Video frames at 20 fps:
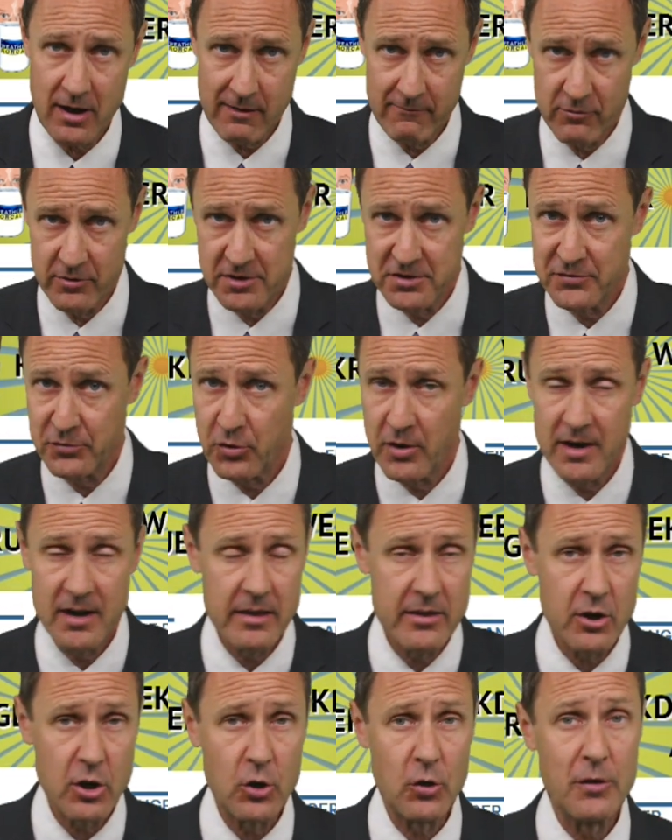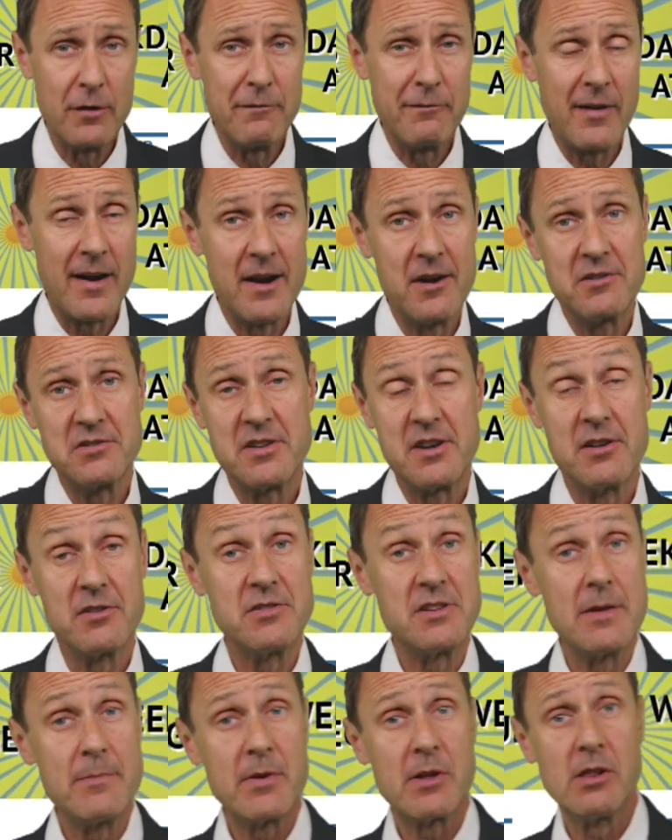coverage for any of the current fires
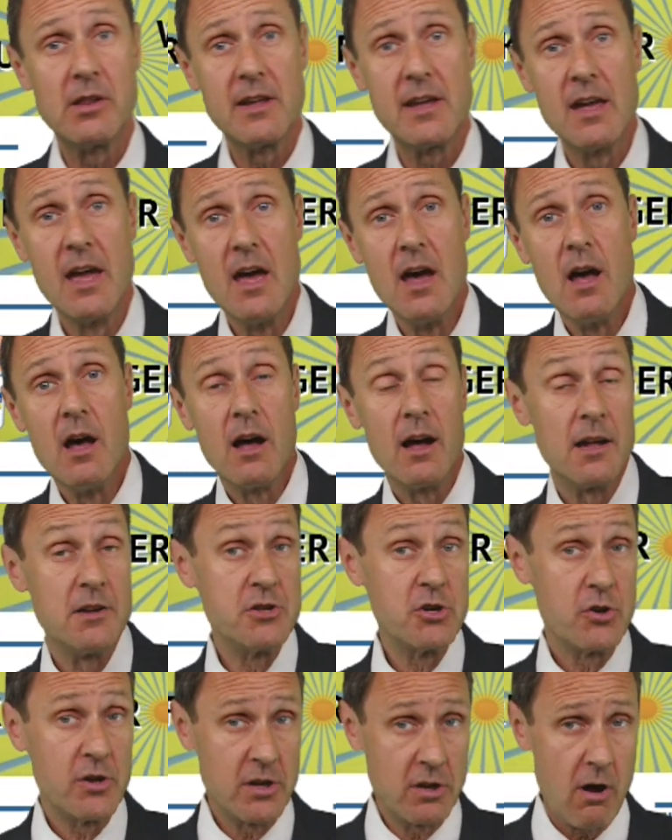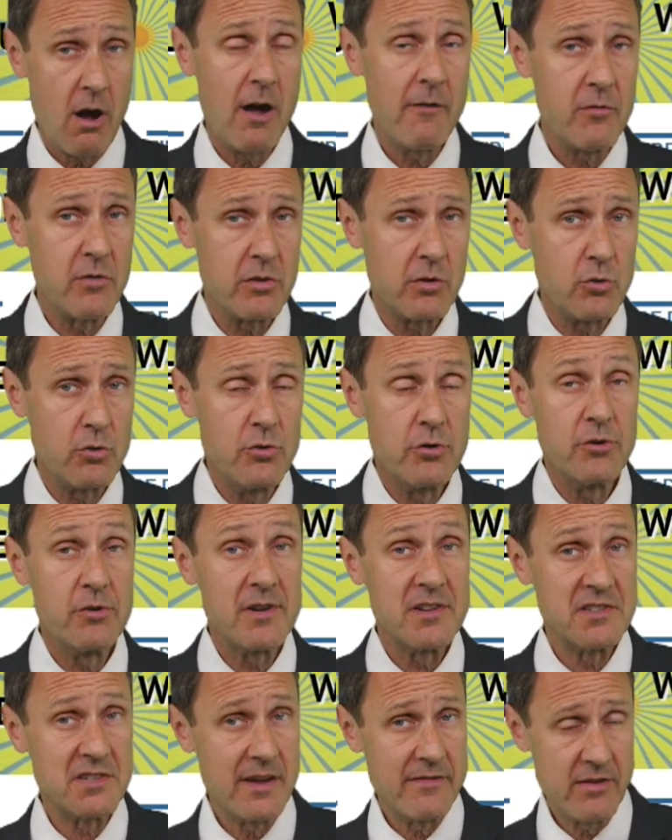here, typically uh, during Coffee with
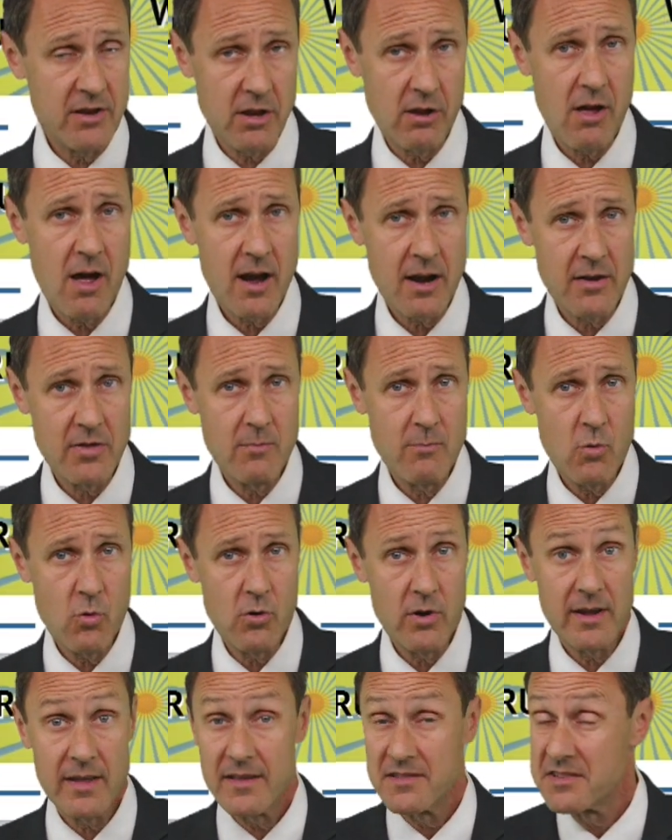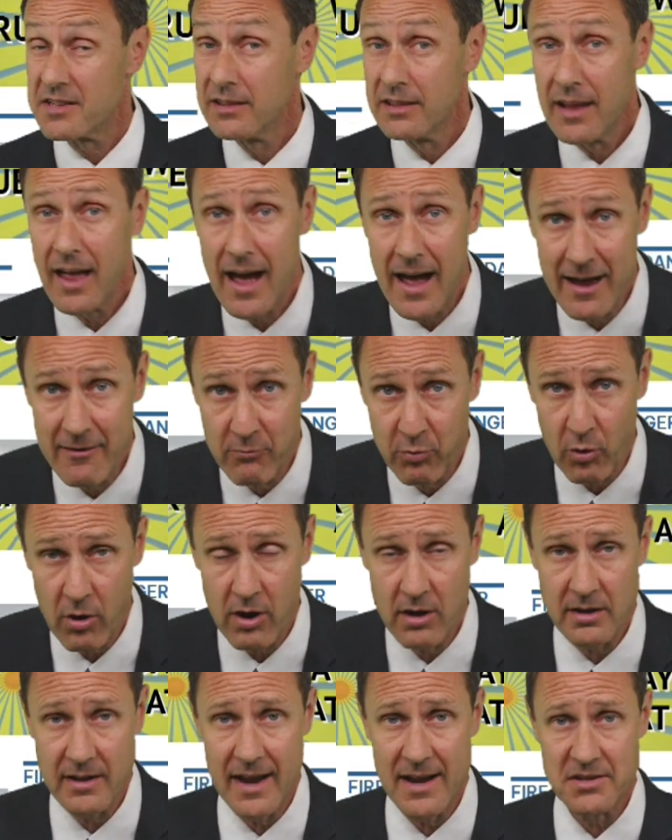Krueger at 7 o'clock in the morning. This is a live
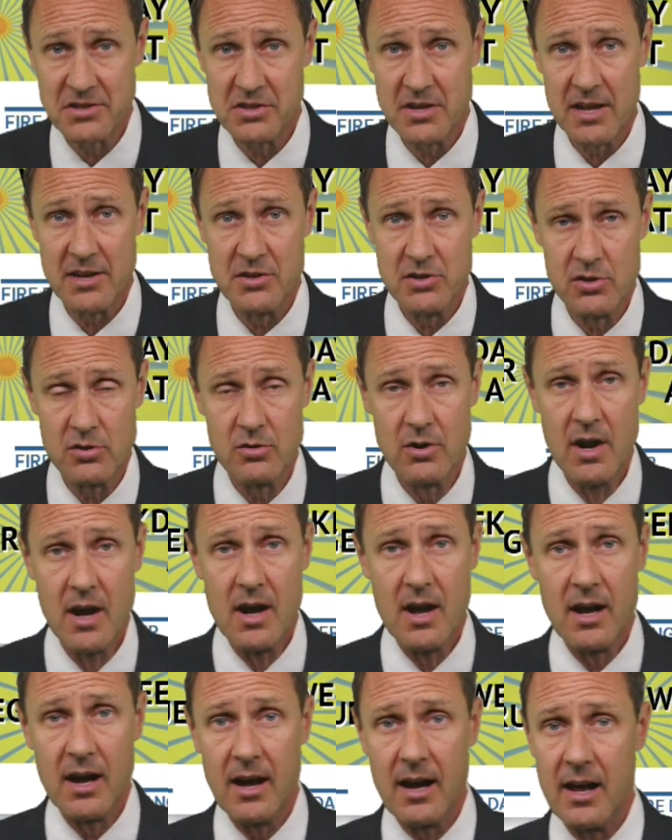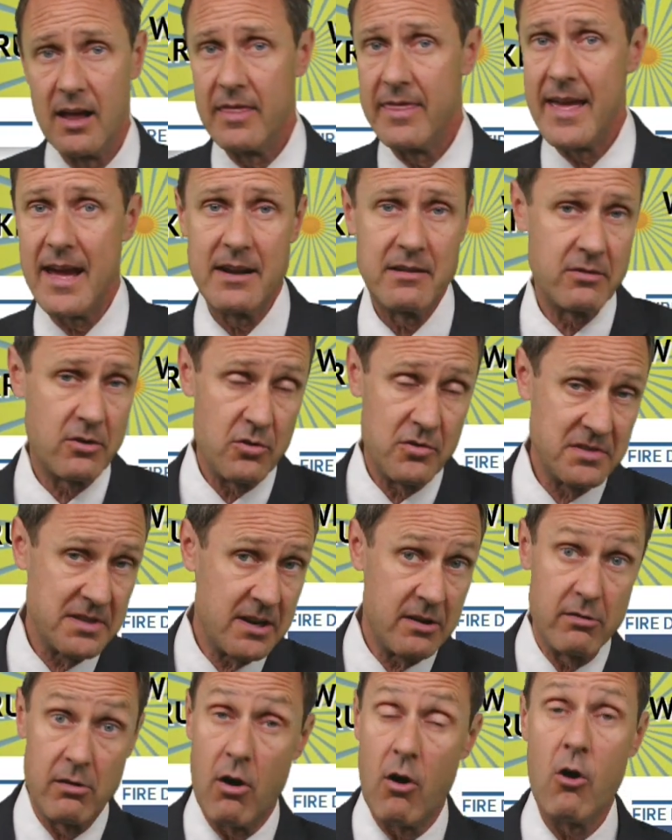broadcast that I do uh, that goes
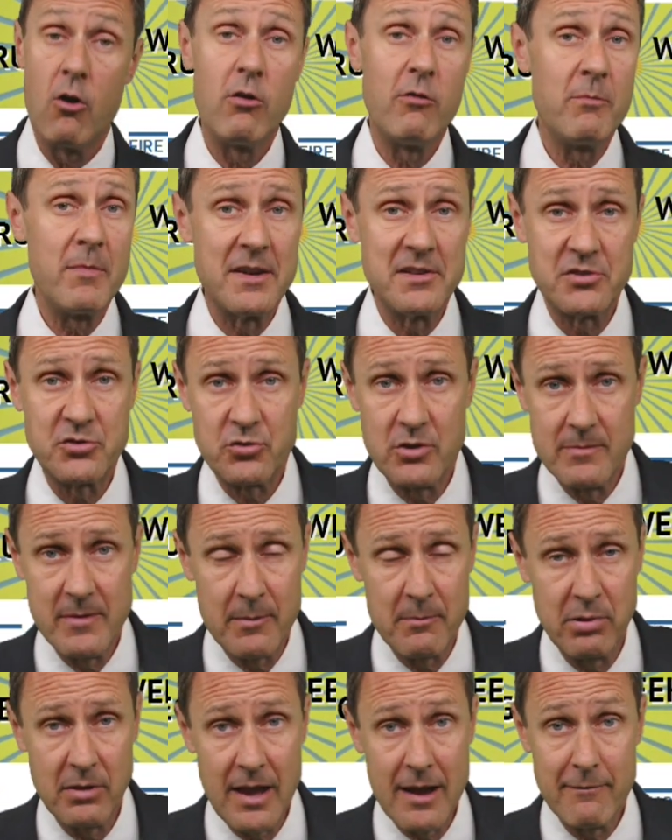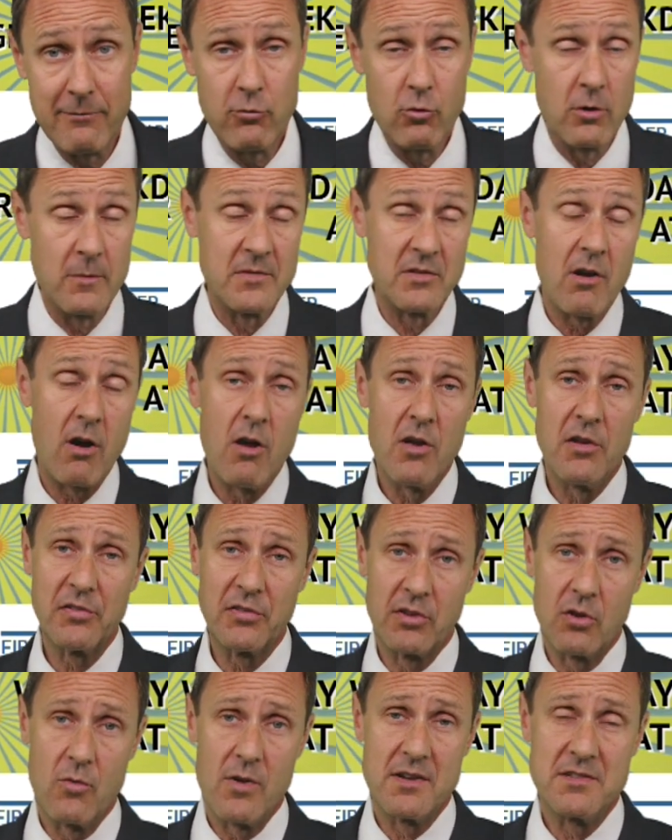out on all of my streaming platforms.
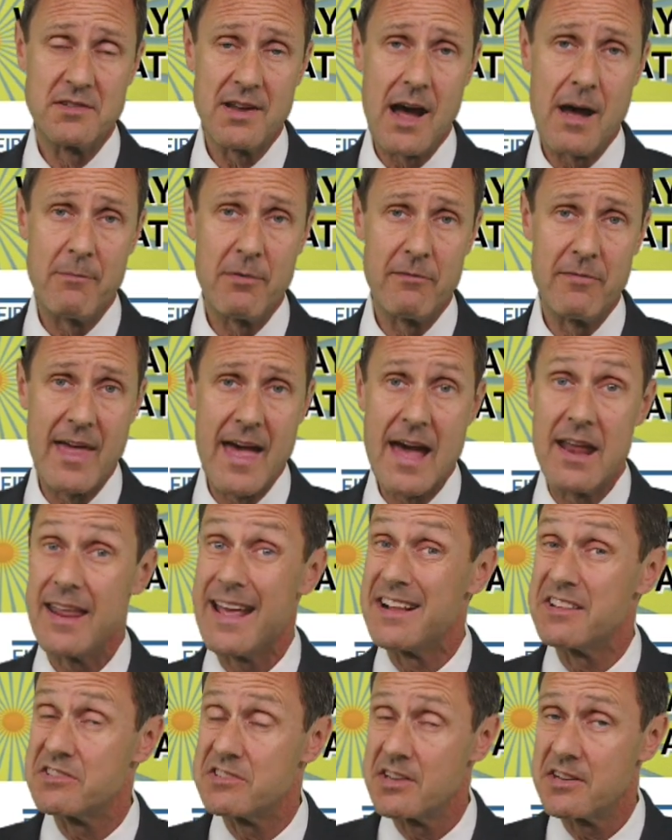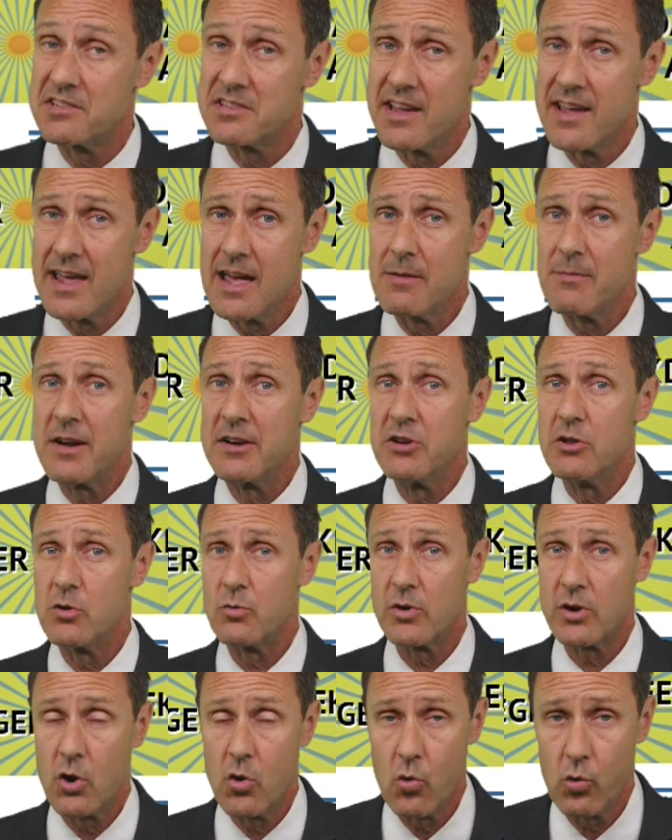Also, on top of that, at 6 a.m., I do
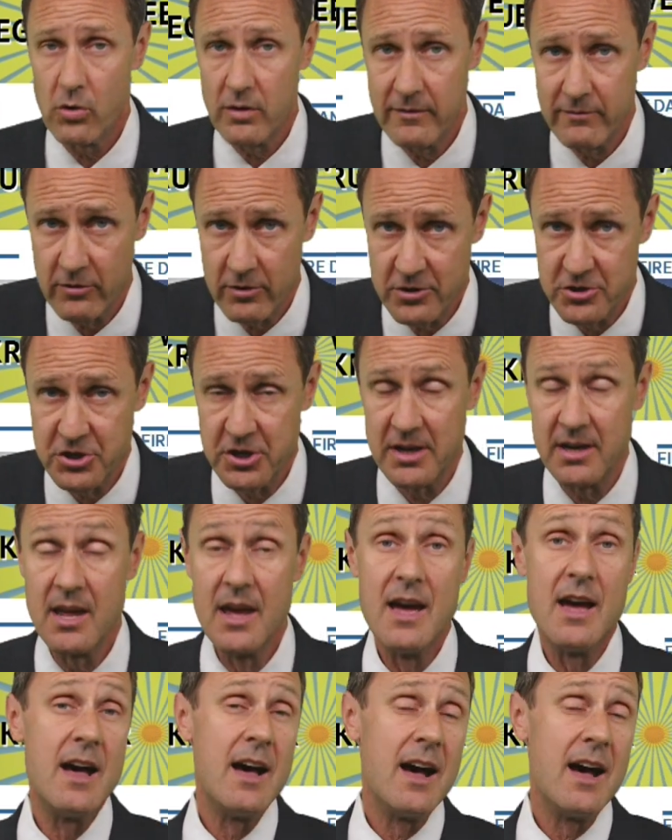the recorded version.